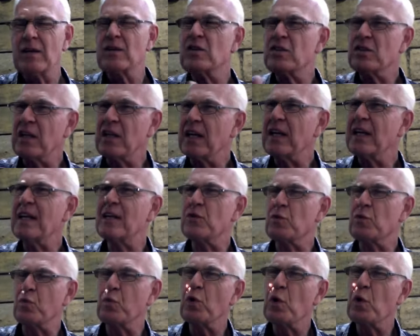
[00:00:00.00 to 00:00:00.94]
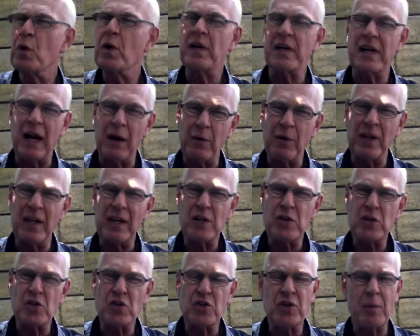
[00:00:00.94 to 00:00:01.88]
Sin has ruined our
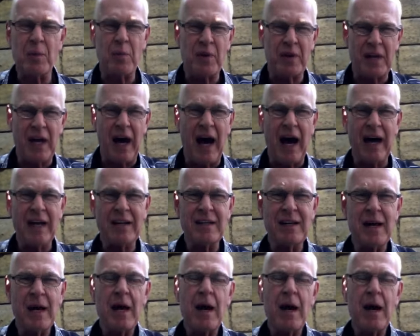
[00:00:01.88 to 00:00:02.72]
relationship with God,